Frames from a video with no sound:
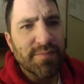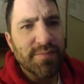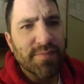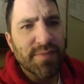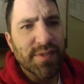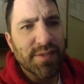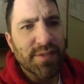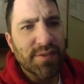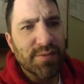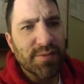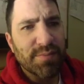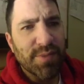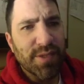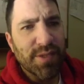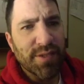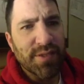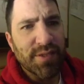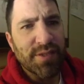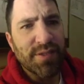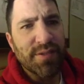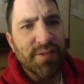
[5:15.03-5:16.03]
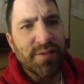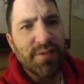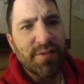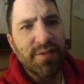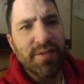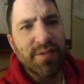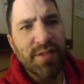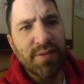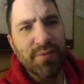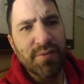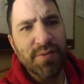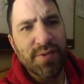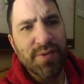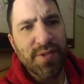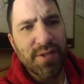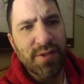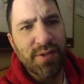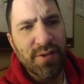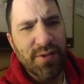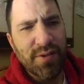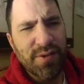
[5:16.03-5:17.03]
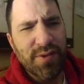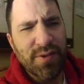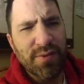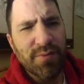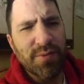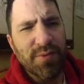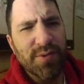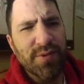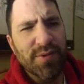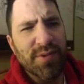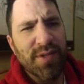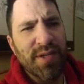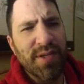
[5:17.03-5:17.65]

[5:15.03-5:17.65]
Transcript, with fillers: this spirit that was in her was